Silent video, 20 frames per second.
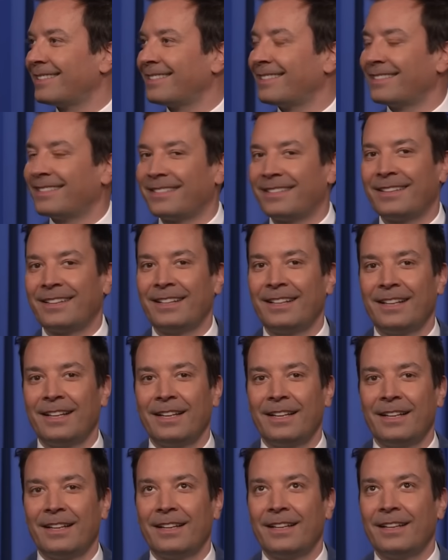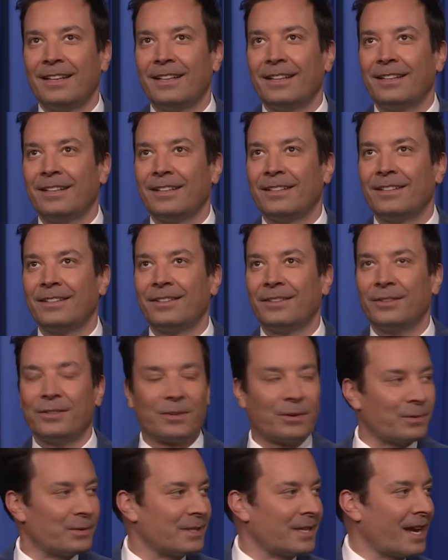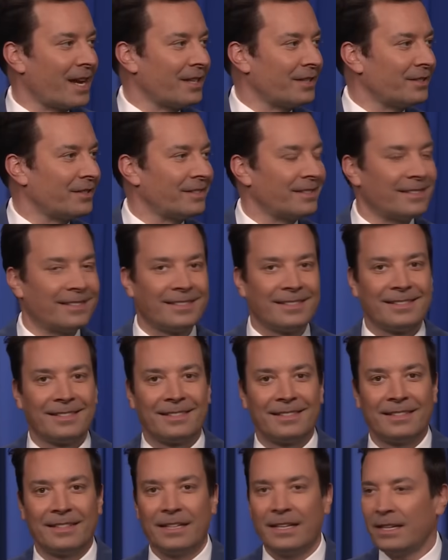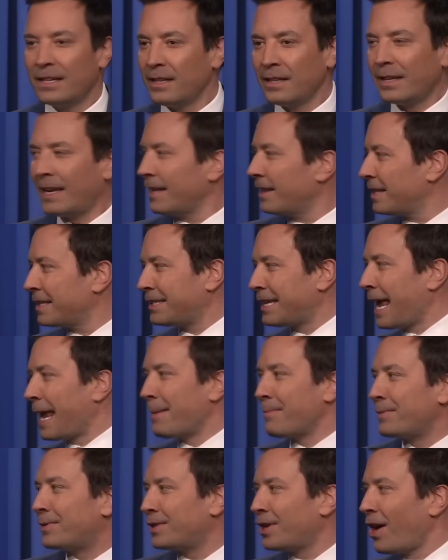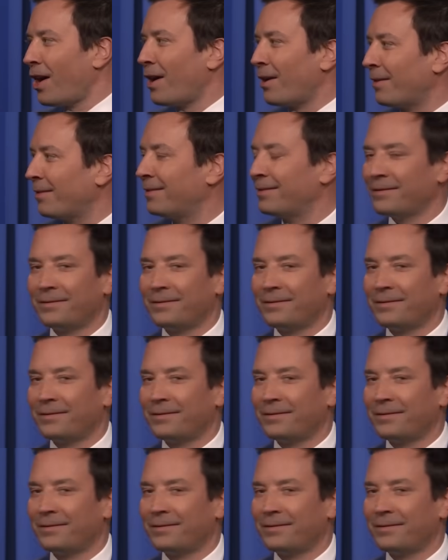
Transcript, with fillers: that was nice. Get the same salt.